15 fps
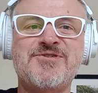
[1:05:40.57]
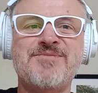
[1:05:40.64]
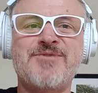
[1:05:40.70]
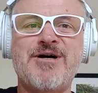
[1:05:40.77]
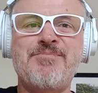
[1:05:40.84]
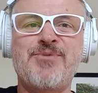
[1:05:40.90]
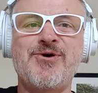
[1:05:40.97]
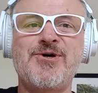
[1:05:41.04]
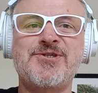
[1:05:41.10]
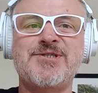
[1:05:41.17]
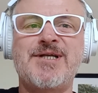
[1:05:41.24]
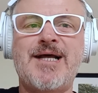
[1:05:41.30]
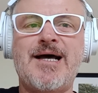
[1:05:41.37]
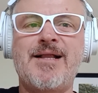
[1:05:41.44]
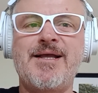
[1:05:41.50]
to my
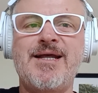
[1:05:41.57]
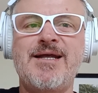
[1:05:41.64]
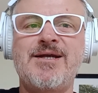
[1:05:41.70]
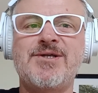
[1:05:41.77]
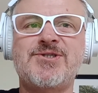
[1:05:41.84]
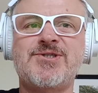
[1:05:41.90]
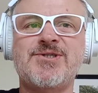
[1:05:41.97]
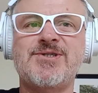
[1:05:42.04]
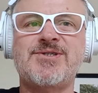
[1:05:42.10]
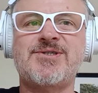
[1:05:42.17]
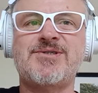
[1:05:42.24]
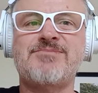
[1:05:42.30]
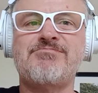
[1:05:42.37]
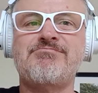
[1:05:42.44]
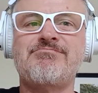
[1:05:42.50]
personality. It's just...